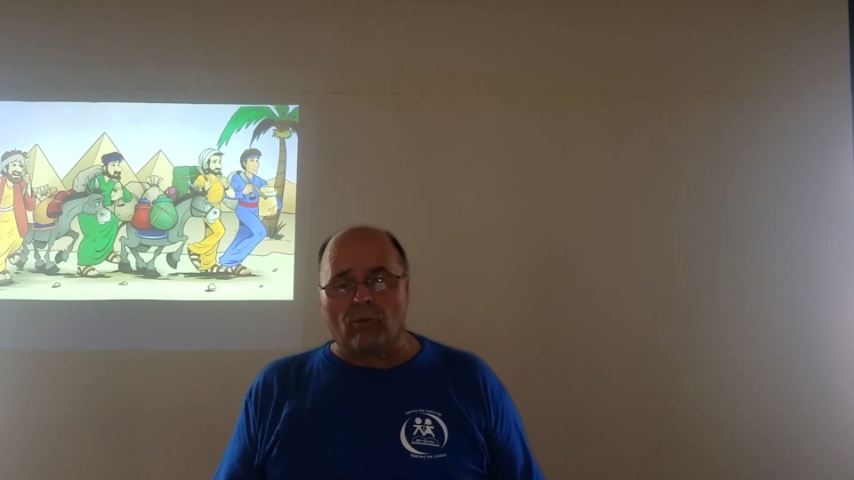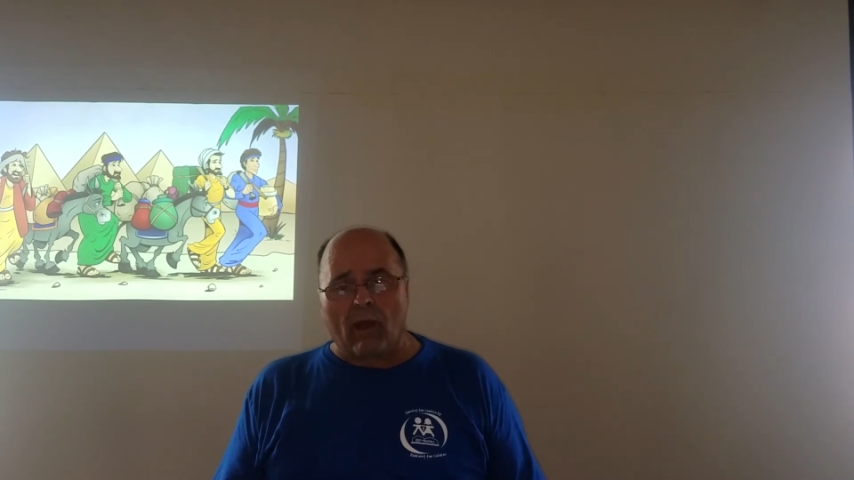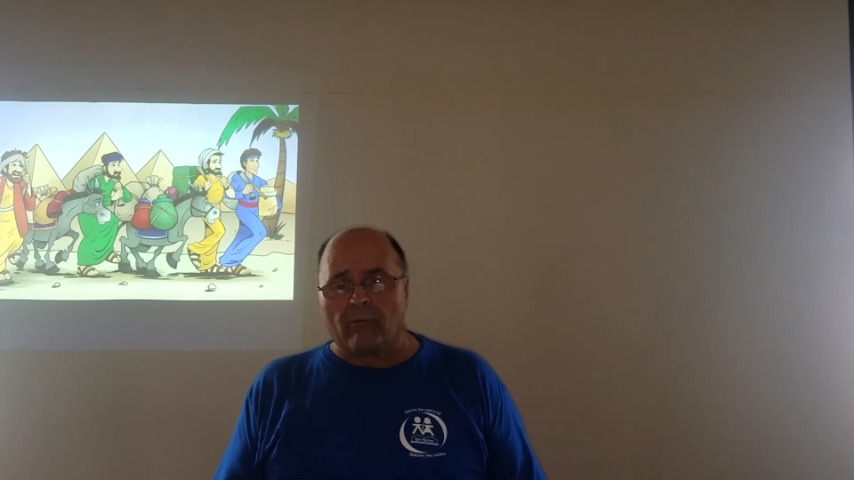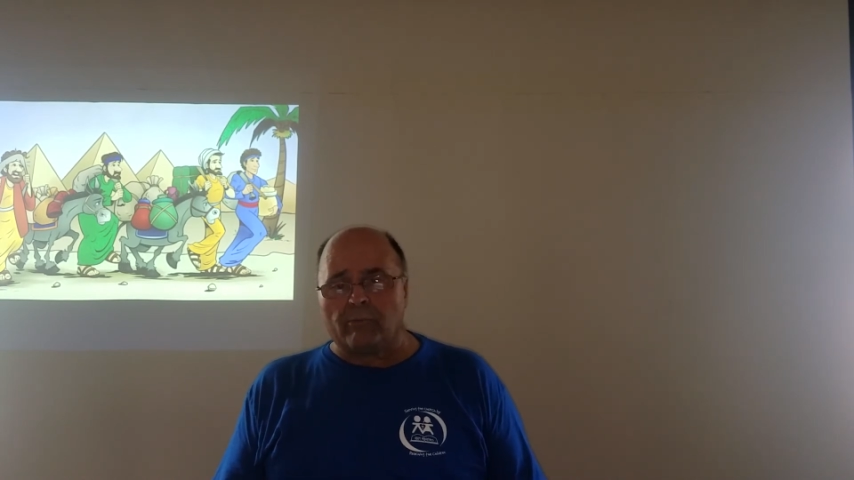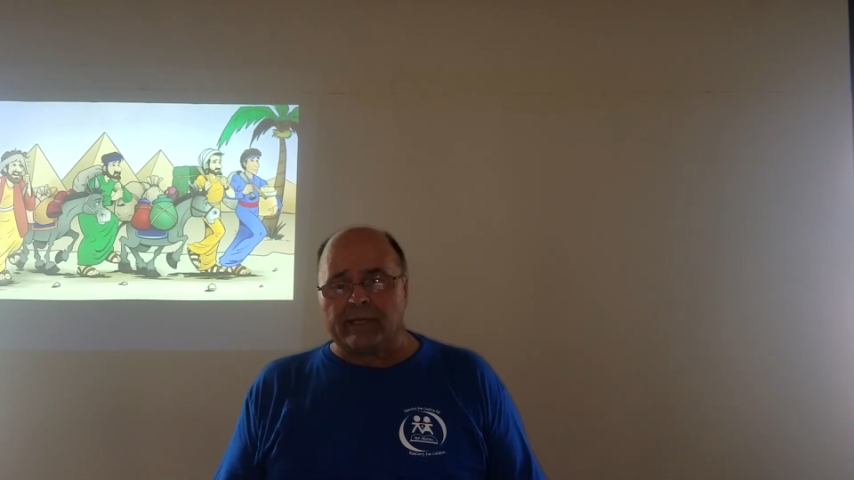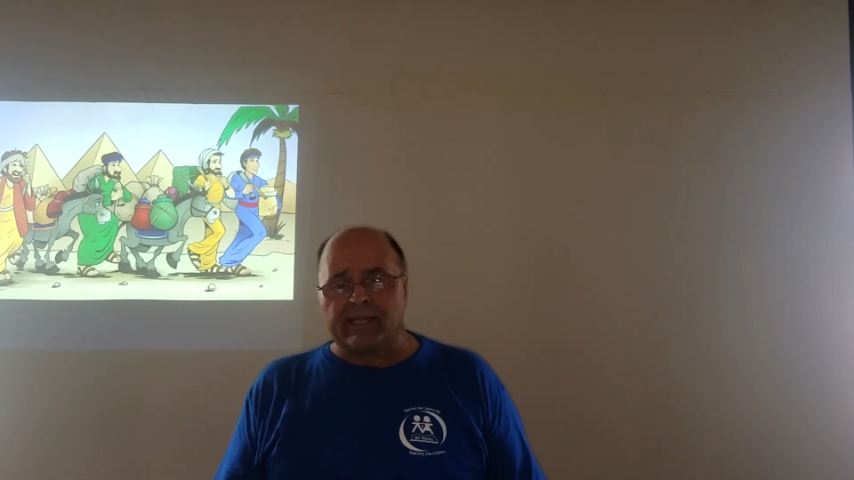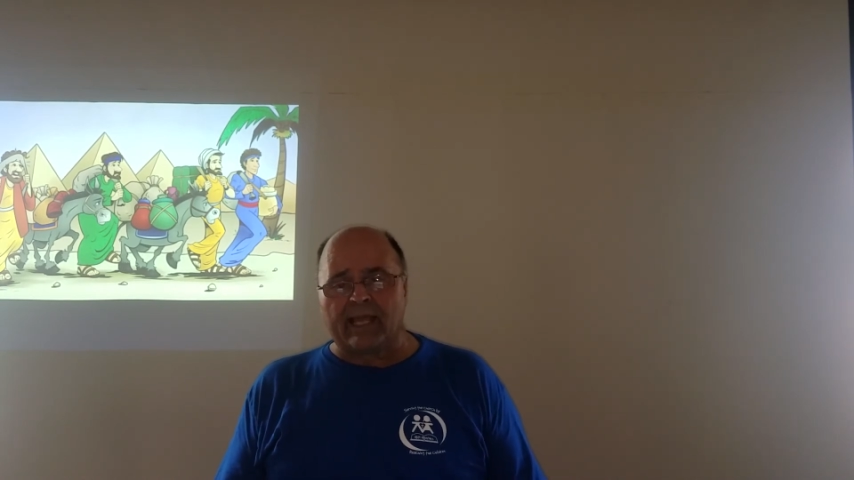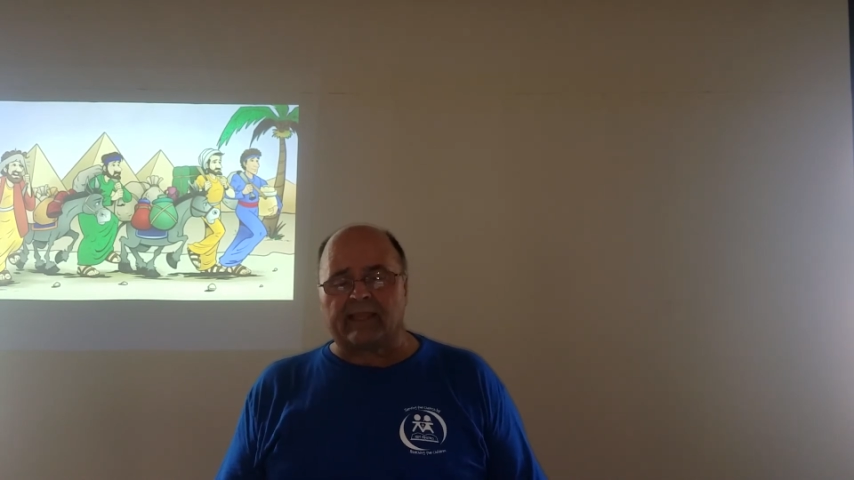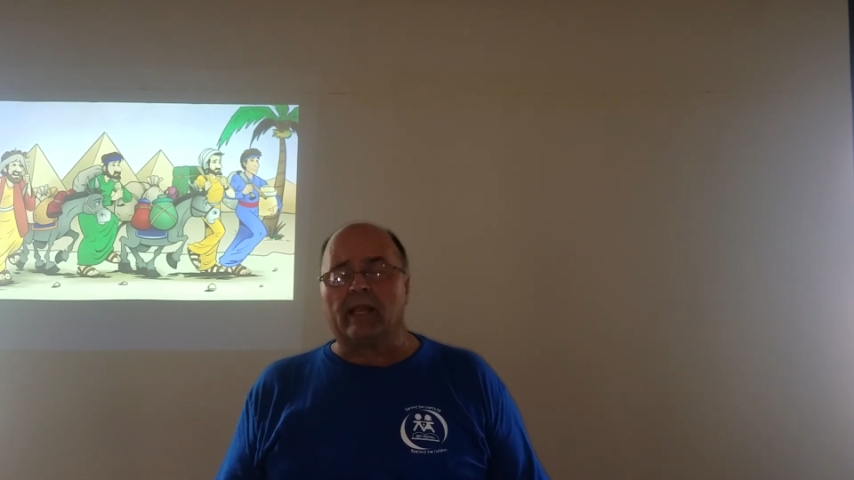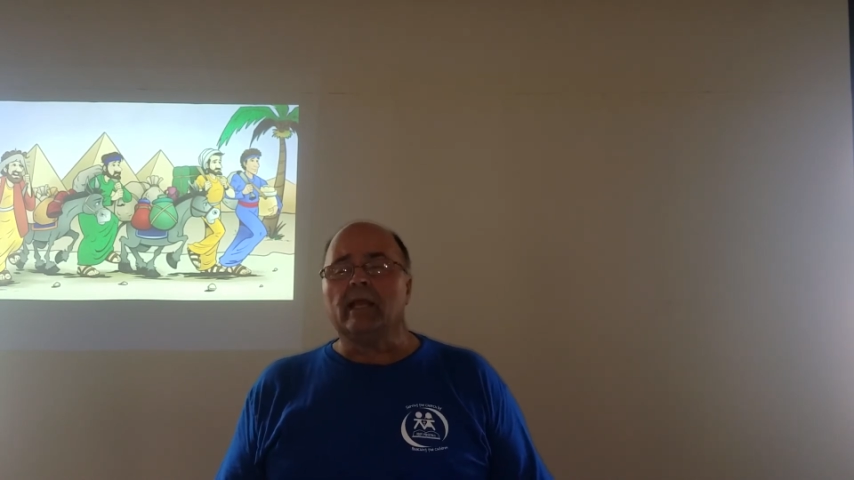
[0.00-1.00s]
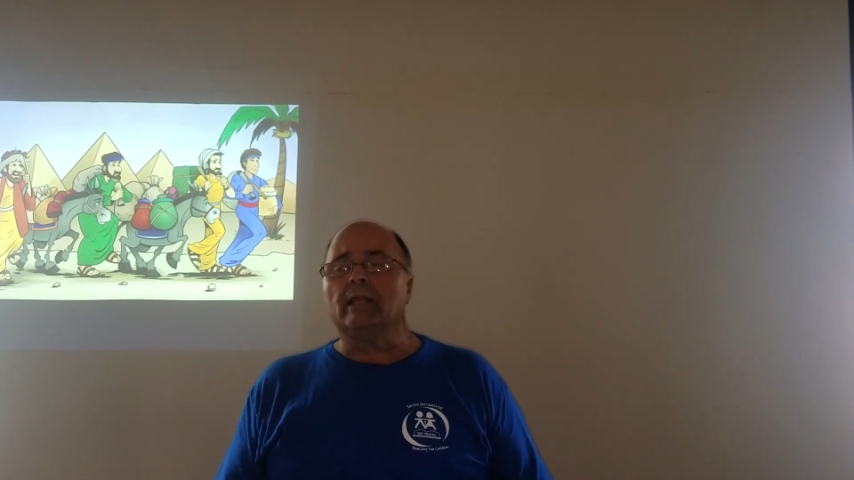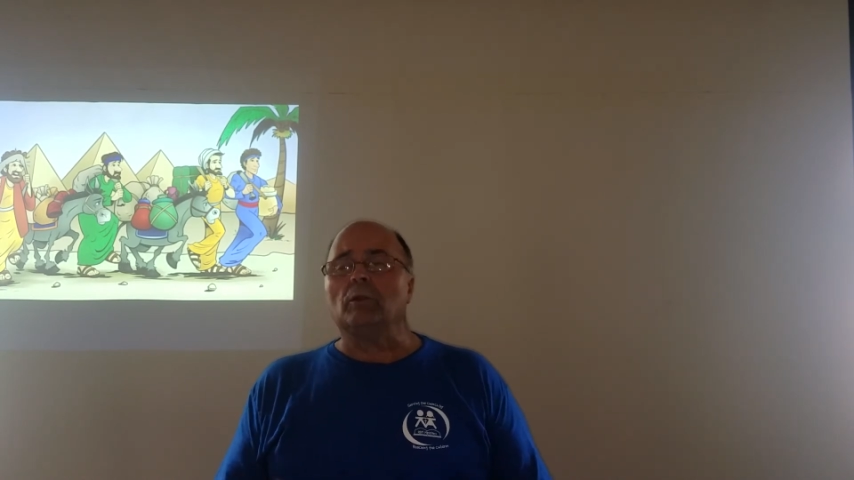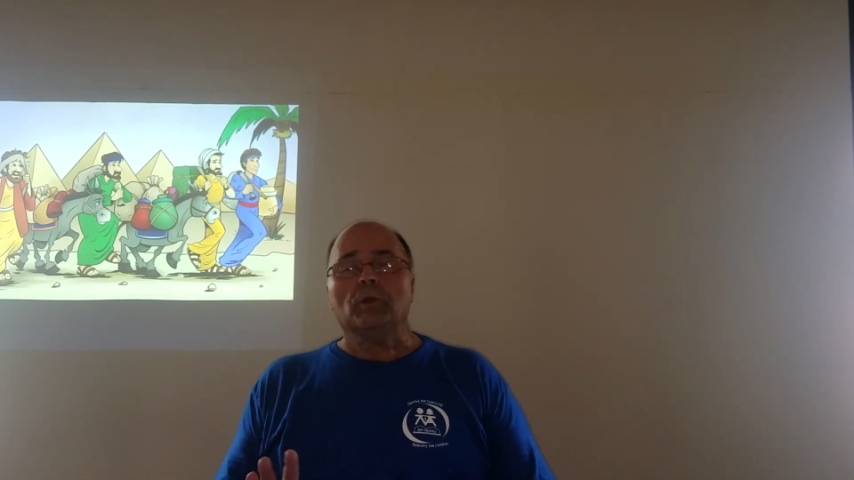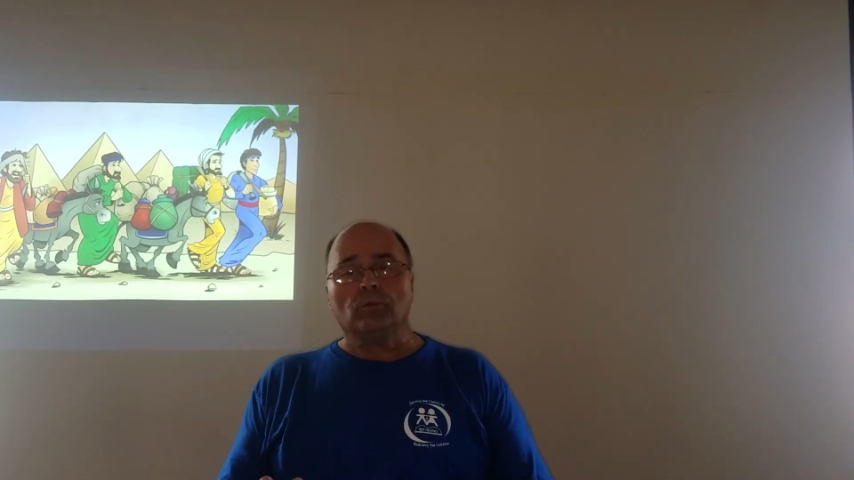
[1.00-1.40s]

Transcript: Why would we take that?